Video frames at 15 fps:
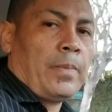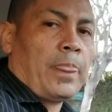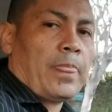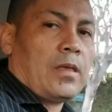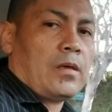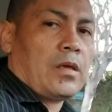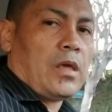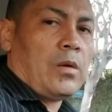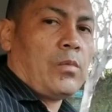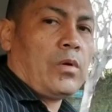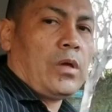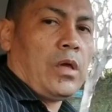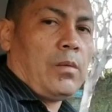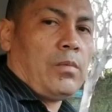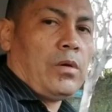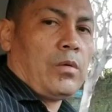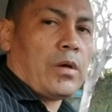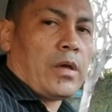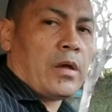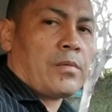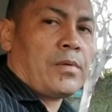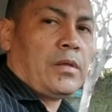It will give you
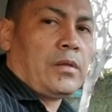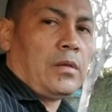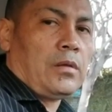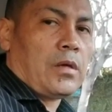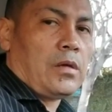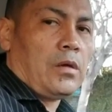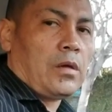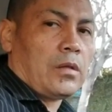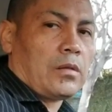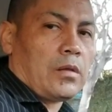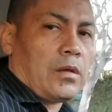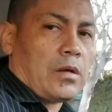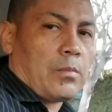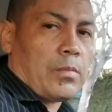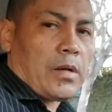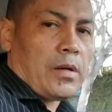everything that you could think about.